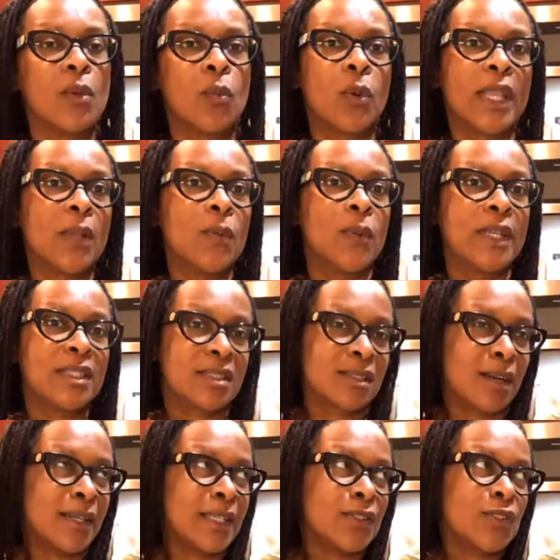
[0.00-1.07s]
we we
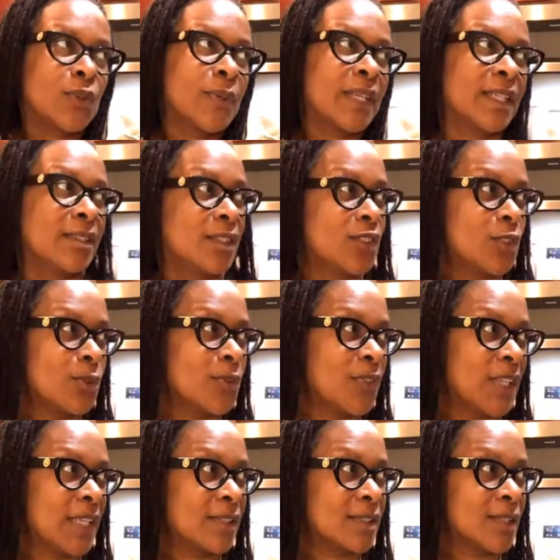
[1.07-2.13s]
started doing additional
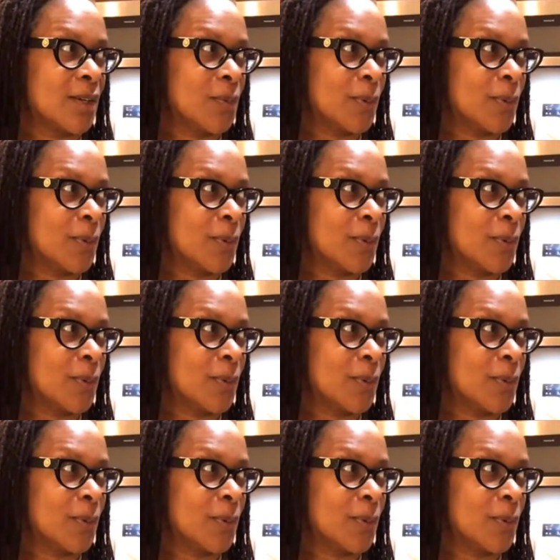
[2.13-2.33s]
things so